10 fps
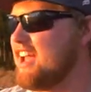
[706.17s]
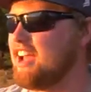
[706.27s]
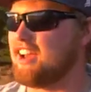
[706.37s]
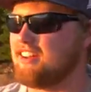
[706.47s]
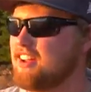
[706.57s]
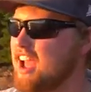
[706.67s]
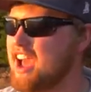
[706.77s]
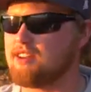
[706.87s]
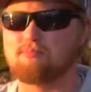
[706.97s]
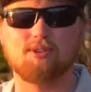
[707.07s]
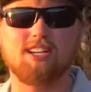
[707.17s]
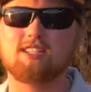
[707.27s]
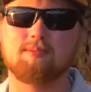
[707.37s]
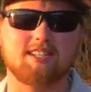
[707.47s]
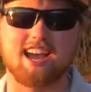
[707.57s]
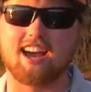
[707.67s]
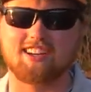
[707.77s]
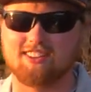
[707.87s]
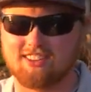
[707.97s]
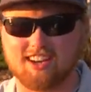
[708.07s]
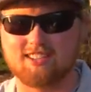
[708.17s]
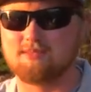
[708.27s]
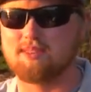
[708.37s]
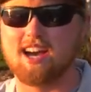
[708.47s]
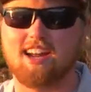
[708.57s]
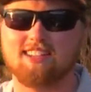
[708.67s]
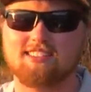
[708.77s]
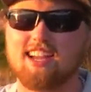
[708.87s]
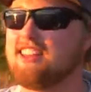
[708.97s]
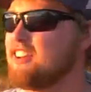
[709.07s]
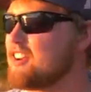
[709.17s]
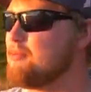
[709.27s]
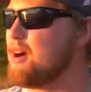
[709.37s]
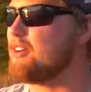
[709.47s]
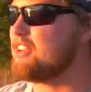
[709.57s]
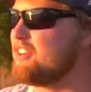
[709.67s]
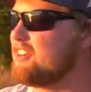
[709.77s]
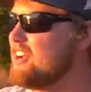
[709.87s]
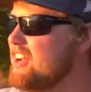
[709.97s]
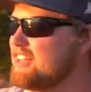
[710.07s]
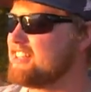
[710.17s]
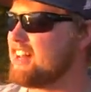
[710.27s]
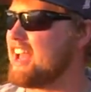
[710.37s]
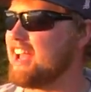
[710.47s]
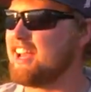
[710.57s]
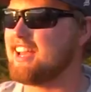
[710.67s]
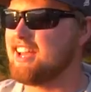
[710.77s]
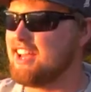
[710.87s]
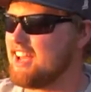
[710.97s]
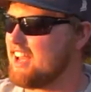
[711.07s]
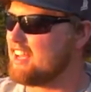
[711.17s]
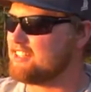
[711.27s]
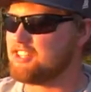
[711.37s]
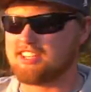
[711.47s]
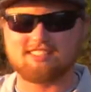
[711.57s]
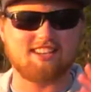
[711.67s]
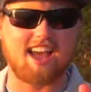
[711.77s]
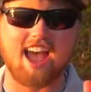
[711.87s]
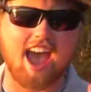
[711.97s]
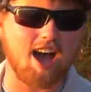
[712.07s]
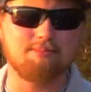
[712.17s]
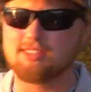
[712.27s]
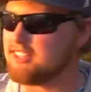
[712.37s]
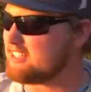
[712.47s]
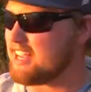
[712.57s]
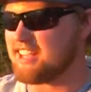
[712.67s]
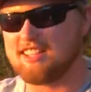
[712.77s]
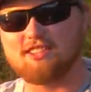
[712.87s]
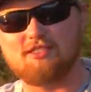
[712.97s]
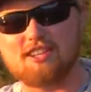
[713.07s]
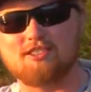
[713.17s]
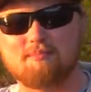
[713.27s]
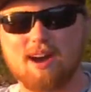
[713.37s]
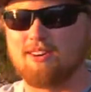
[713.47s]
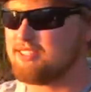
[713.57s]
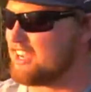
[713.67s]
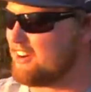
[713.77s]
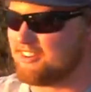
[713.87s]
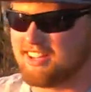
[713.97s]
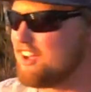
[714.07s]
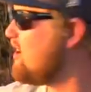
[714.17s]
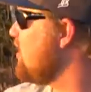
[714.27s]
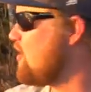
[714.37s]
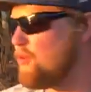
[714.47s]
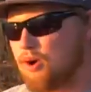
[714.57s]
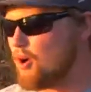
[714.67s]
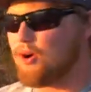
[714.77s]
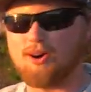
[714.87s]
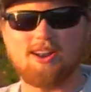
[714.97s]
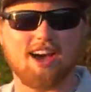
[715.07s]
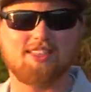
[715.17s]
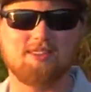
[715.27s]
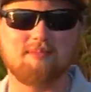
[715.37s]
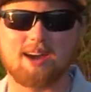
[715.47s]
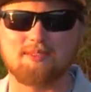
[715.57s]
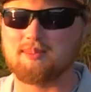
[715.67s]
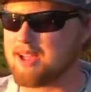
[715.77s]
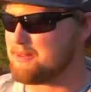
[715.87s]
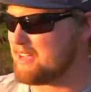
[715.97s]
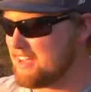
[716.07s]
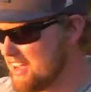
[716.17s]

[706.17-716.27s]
and had a pretty spectacular night, to be honest. And then to come out here today and just absolutely take these fish to Pound Town. Whoo, nothing better, baby.